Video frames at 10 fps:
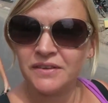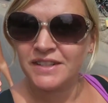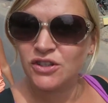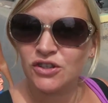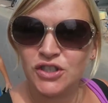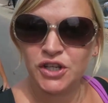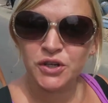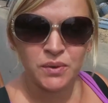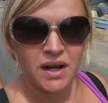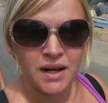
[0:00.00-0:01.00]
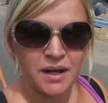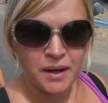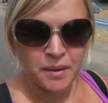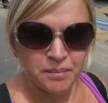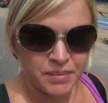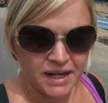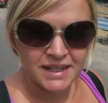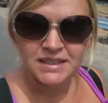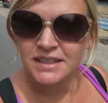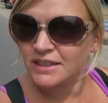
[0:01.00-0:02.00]
It's not too
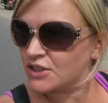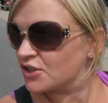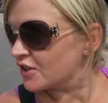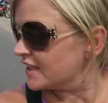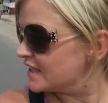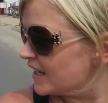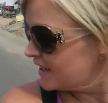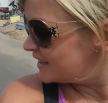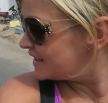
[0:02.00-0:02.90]
blazing sun, is it?